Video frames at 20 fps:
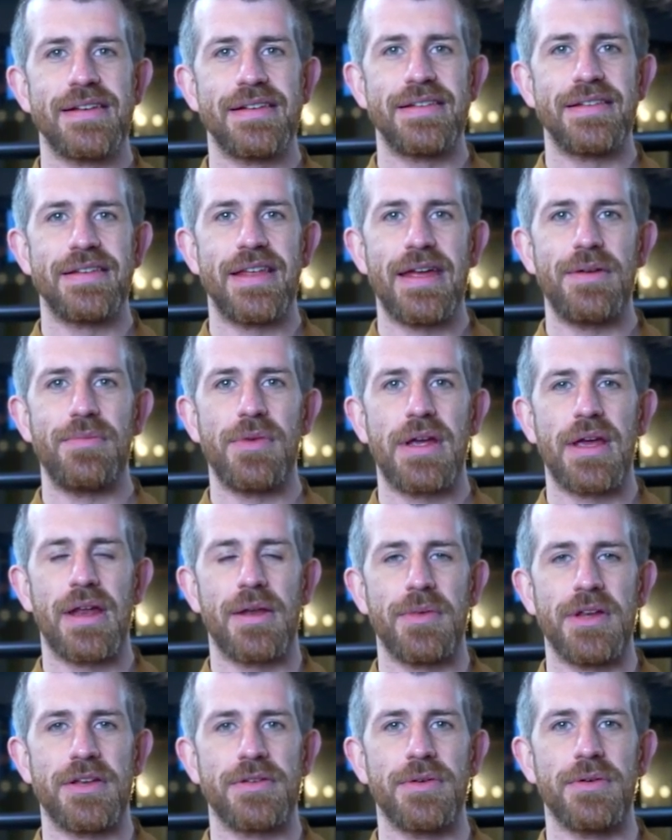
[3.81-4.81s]
and today we're going
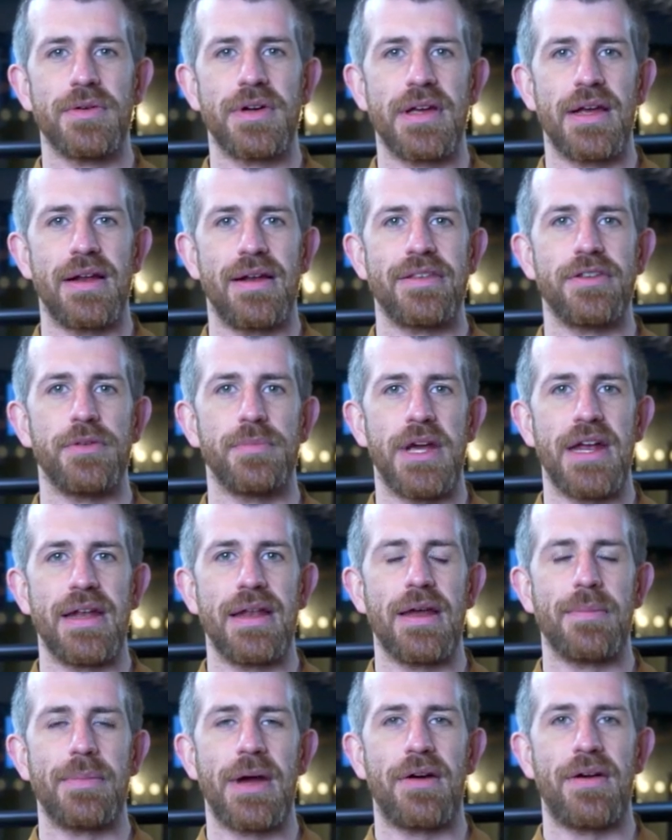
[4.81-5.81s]
to be talking a little
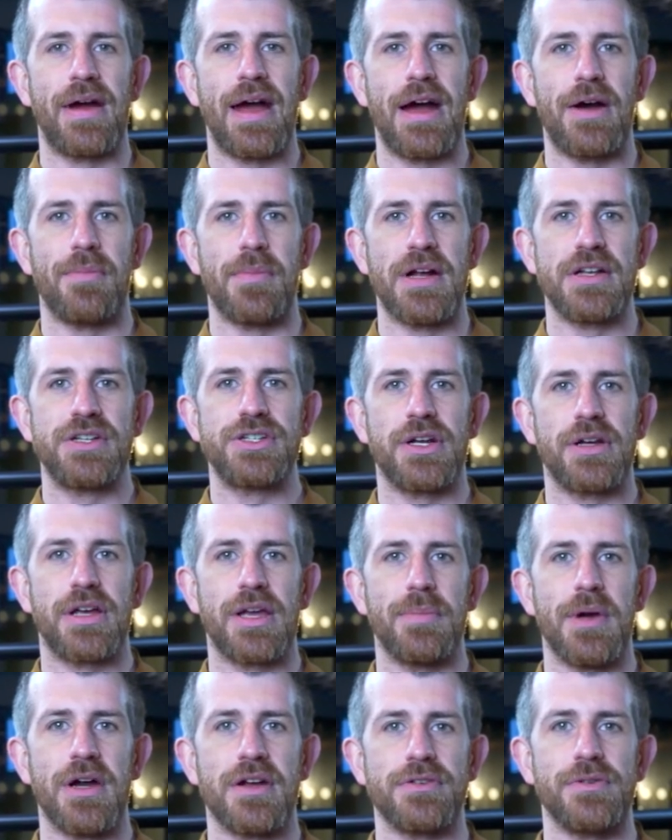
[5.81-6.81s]
bit about how much a
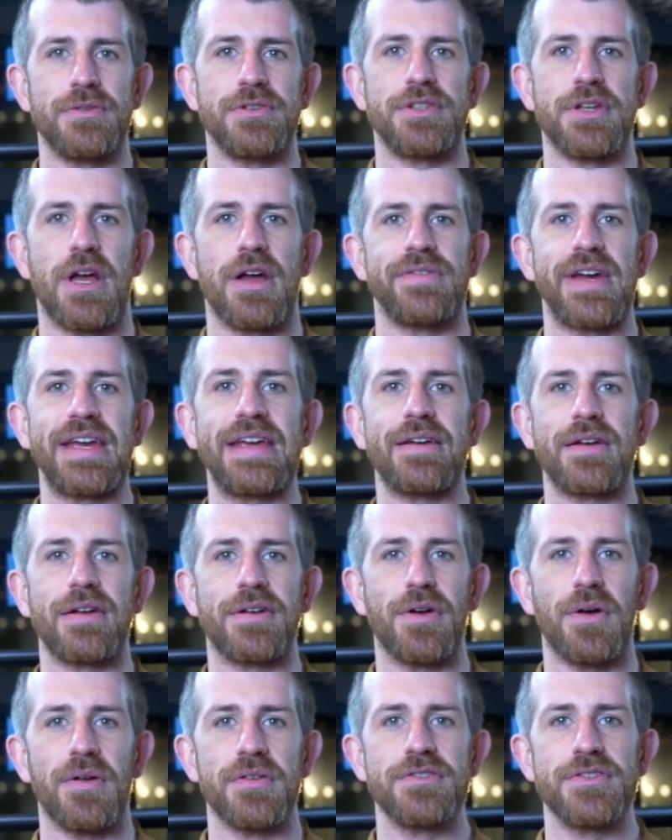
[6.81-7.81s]
commercial survey can
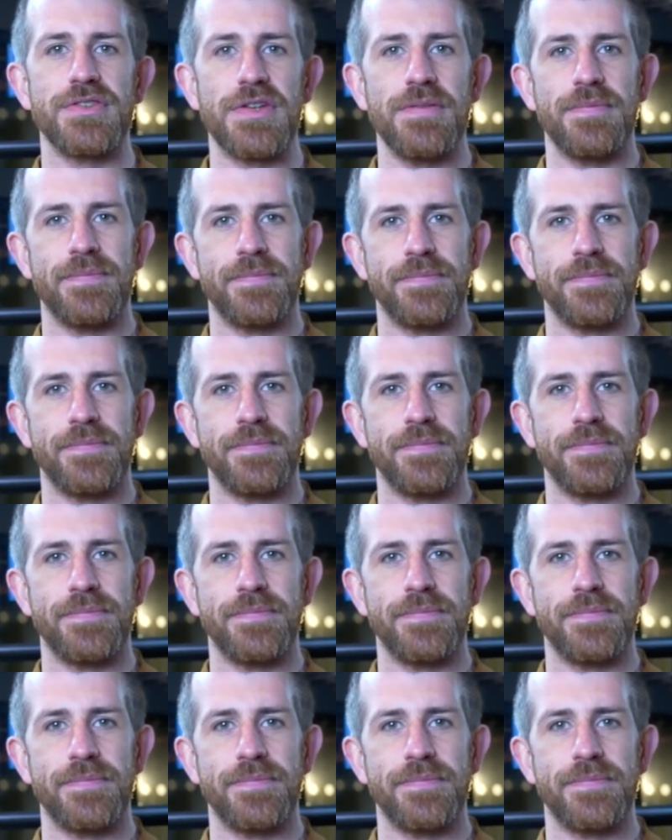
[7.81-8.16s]
cost.